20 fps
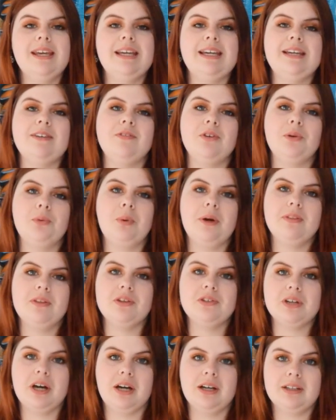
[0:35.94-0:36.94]
Even when
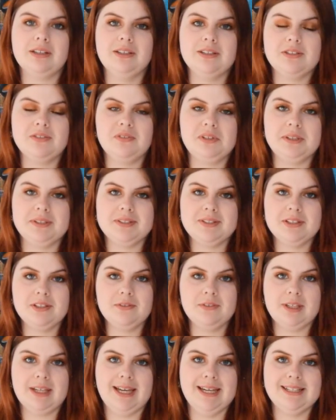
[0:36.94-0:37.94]
the darkness feels
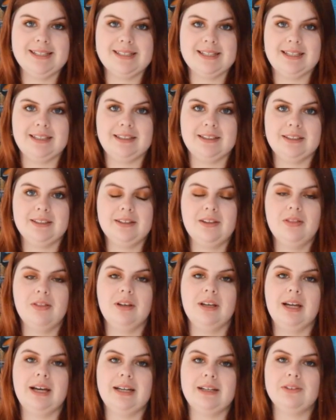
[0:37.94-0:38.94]
suffocating, the
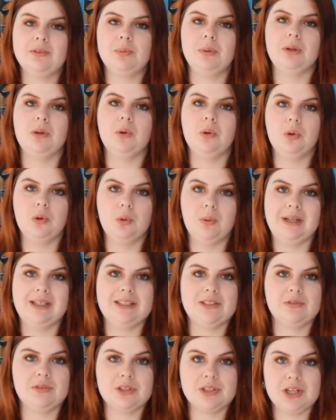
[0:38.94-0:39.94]
light will
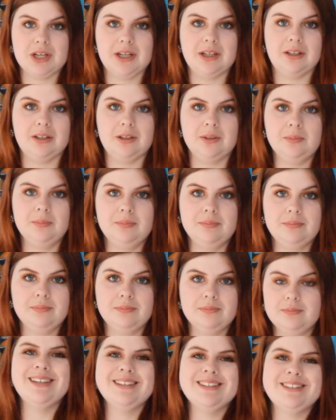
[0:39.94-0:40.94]
always return.
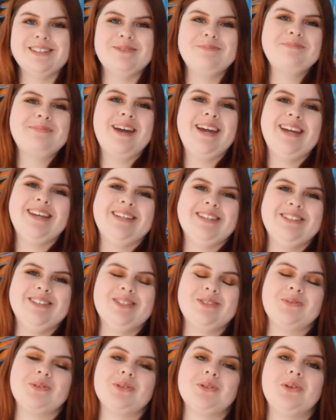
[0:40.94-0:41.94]
Some
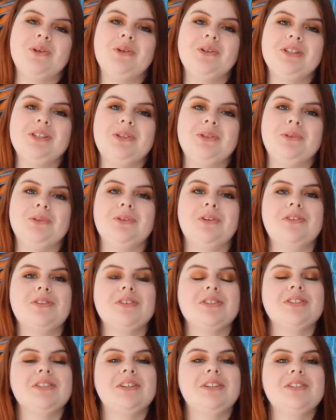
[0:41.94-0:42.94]
pagans would call Yule
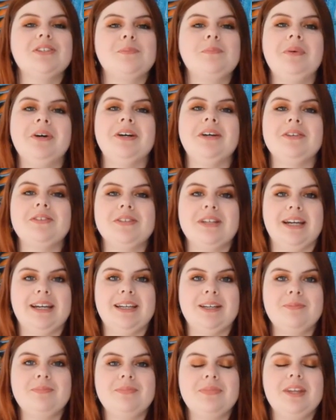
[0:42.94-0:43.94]
the sun's
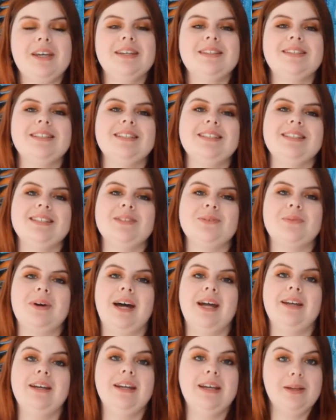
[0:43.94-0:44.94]
birthday, as this is
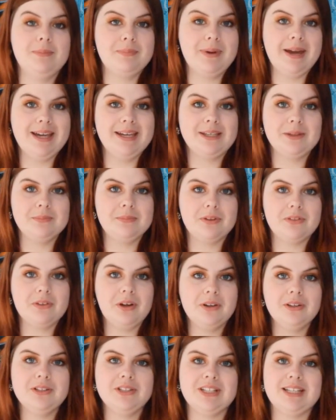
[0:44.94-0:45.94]
when, in pagan
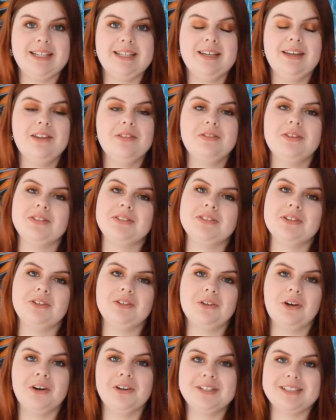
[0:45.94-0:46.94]
mythology, the
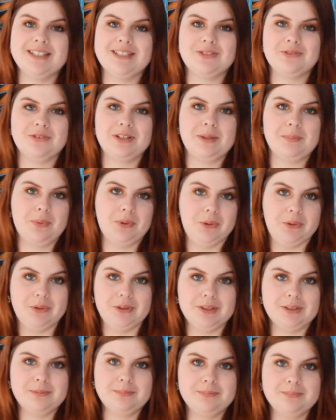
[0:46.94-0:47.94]
sun god is
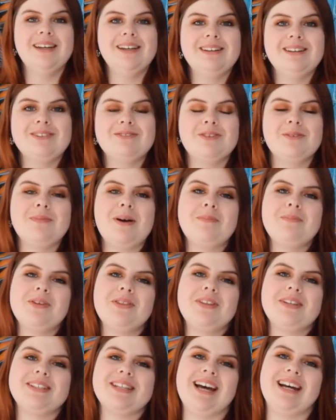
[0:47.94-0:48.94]
reborn. Remember
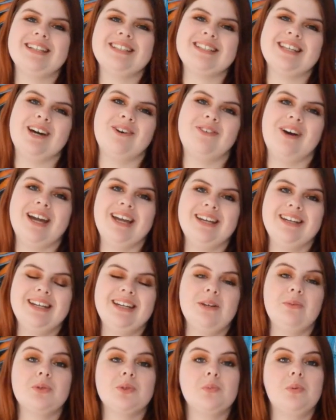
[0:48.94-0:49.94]
that at Samhain
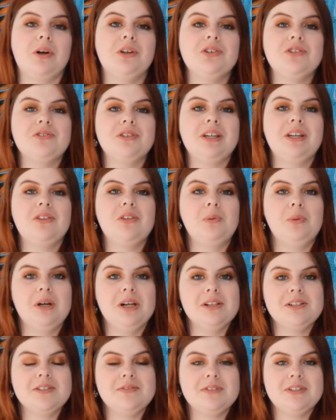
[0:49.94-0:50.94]
he was wandering the
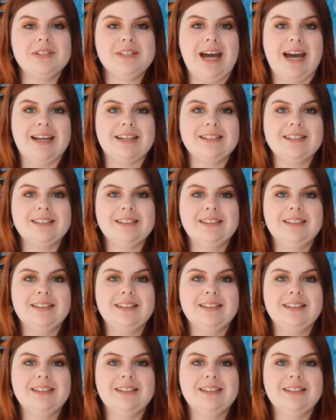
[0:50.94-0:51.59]
world of the dead,